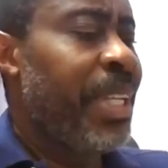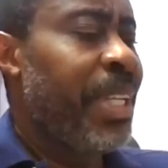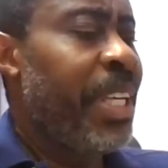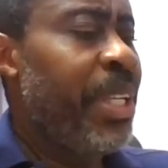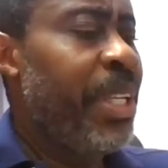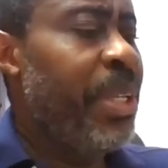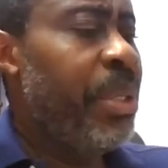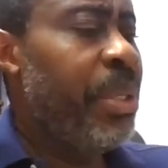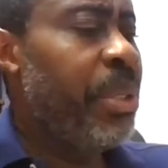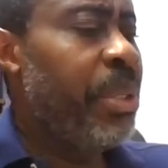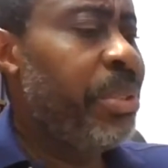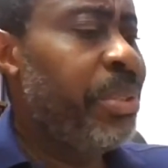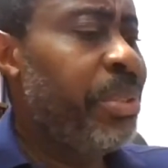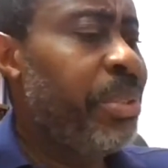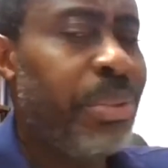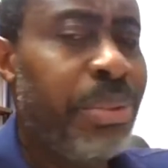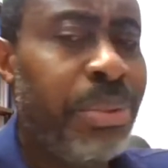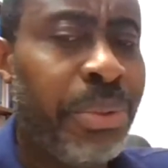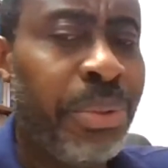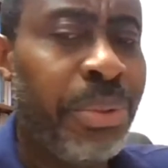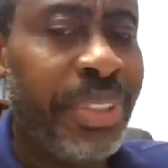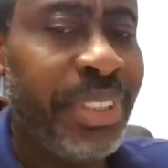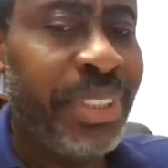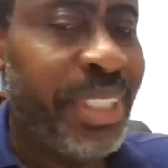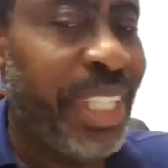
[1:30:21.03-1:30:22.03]
He
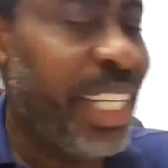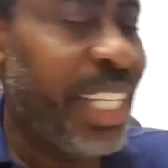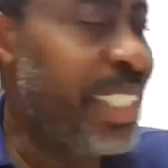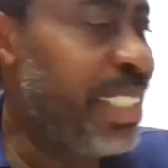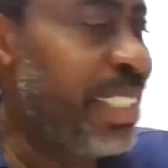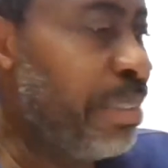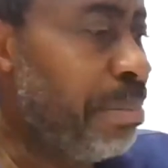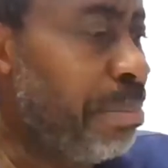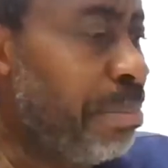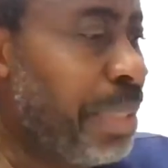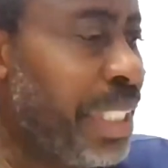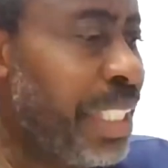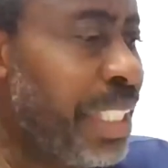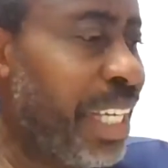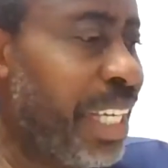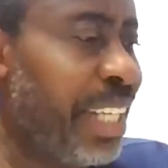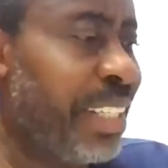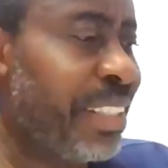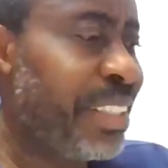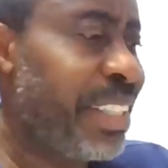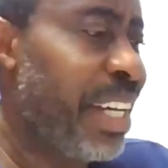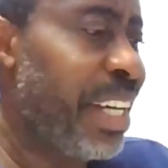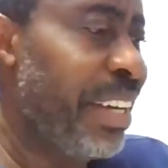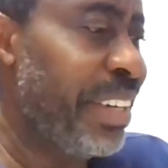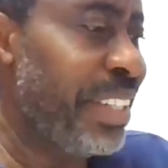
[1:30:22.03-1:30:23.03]
used to send me
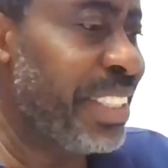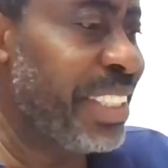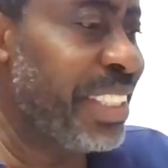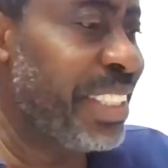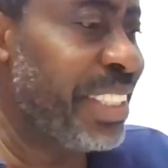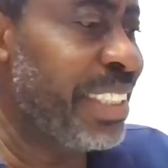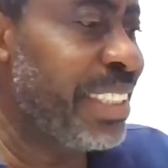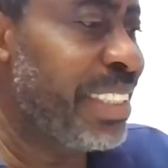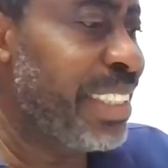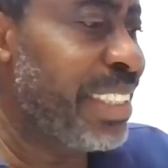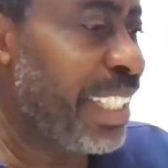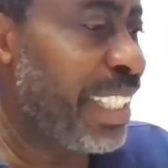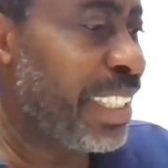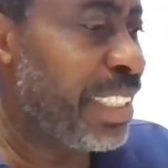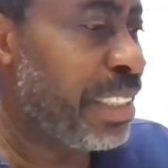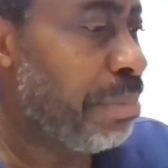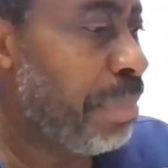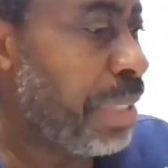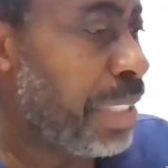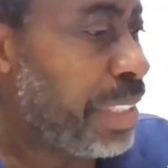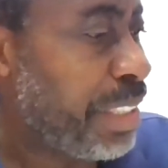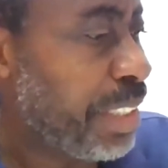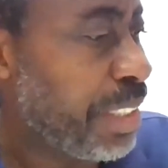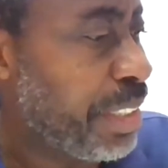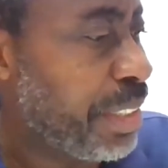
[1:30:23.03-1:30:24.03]
encouraging text
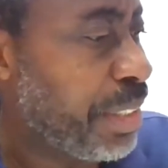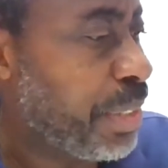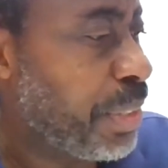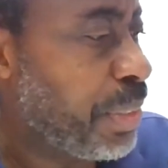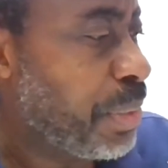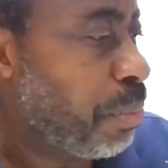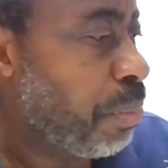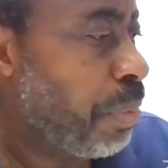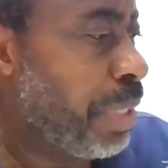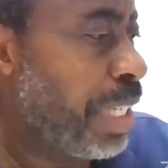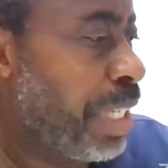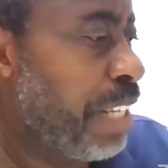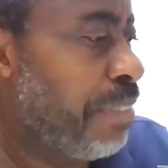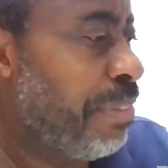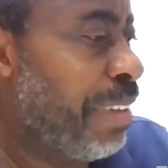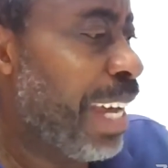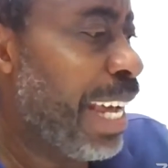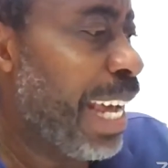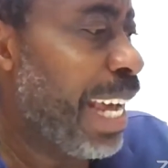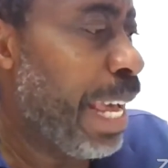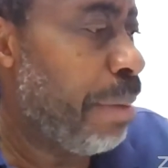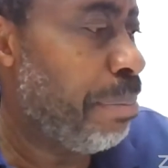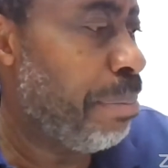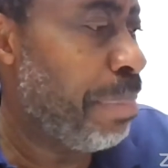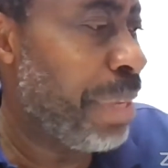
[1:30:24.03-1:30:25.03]
messages whenever
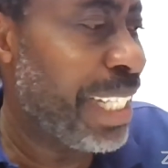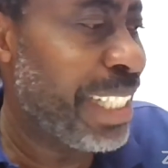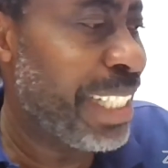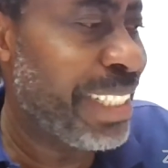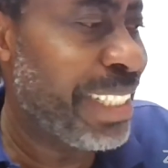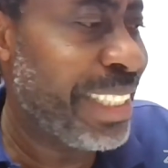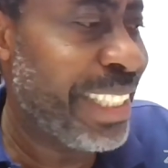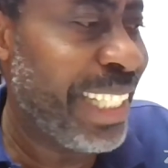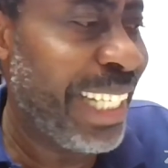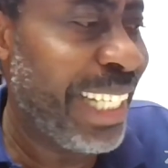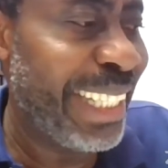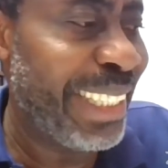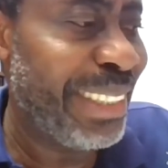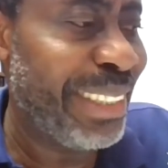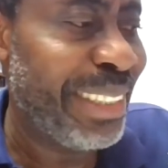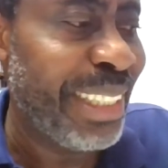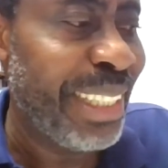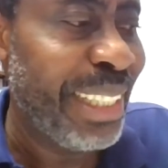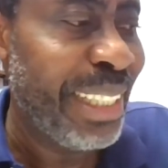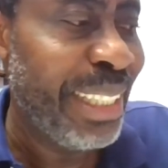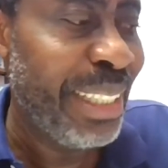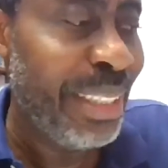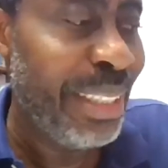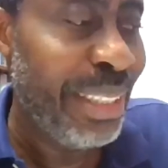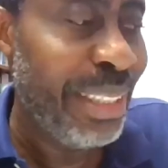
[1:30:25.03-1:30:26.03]
I made
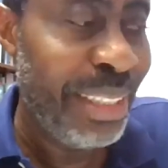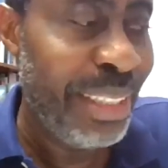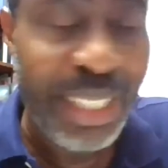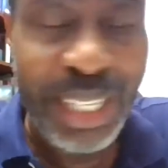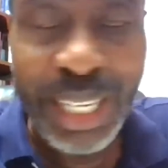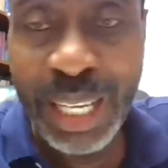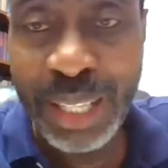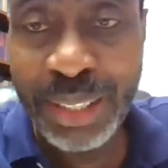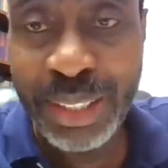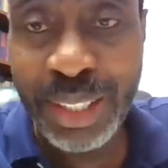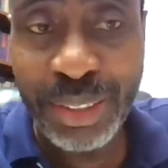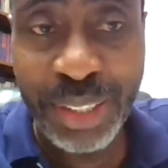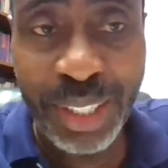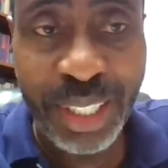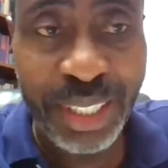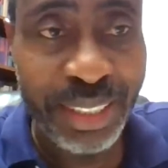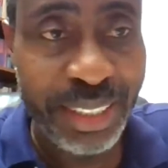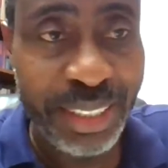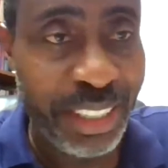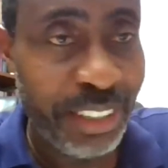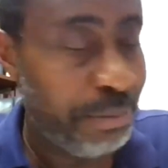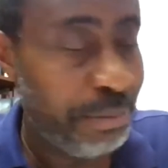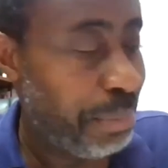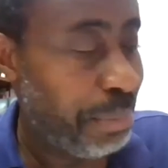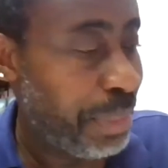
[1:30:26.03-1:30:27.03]
digs at the
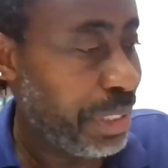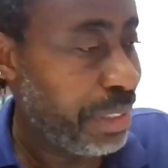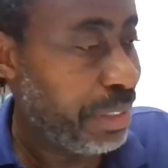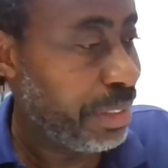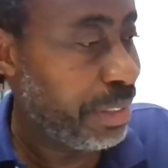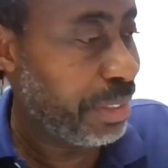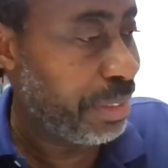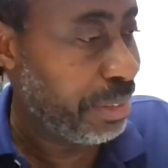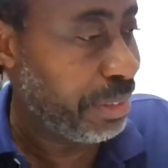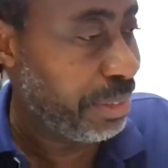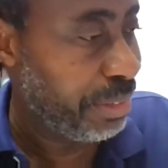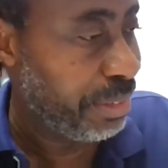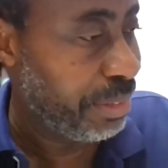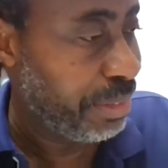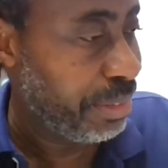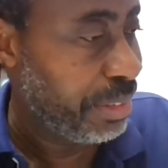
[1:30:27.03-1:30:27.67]
then government.